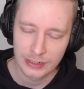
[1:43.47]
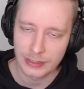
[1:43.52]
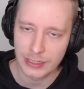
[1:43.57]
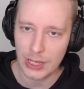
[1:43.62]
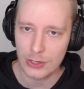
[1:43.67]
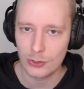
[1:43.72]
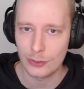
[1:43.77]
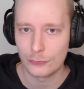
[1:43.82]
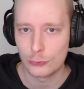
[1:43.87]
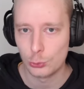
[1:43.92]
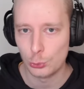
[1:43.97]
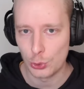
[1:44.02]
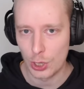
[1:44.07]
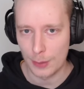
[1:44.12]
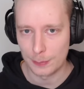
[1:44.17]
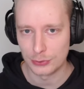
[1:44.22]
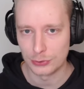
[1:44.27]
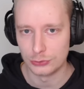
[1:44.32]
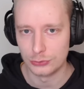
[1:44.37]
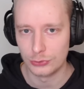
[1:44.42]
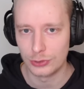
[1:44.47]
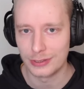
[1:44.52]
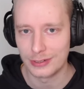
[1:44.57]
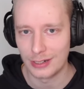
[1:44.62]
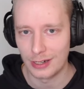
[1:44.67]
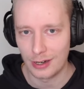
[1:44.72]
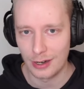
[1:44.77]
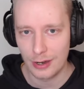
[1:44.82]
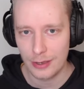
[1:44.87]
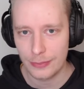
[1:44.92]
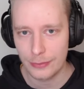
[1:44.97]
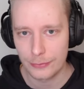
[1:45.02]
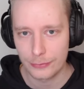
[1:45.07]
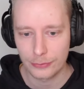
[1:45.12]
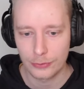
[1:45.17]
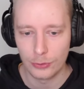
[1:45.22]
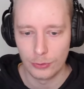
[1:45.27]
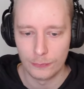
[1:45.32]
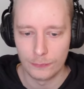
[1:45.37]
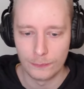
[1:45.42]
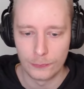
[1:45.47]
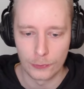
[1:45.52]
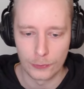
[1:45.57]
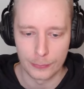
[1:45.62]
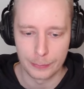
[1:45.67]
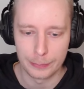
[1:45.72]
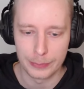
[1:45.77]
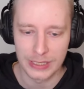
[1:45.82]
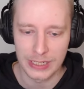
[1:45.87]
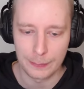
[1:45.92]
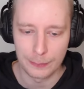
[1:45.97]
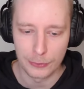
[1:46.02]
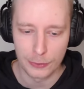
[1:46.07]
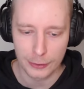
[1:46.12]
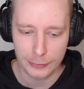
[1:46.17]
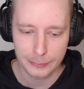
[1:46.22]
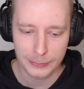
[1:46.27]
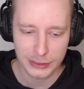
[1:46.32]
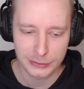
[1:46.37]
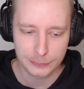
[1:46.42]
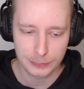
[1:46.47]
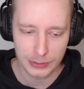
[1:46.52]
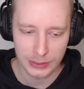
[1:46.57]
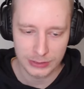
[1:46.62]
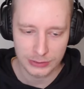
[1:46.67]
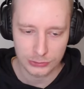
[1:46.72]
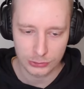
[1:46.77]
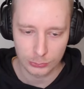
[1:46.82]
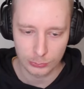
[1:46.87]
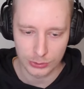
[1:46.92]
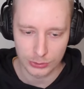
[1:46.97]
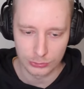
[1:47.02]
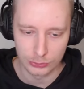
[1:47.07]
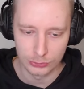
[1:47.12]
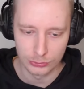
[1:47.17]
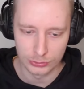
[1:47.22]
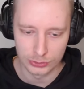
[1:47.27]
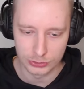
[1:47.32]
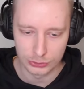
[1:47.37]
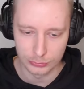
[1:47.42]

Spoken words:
now you have two options. You can either go for B apartments play, so what you do is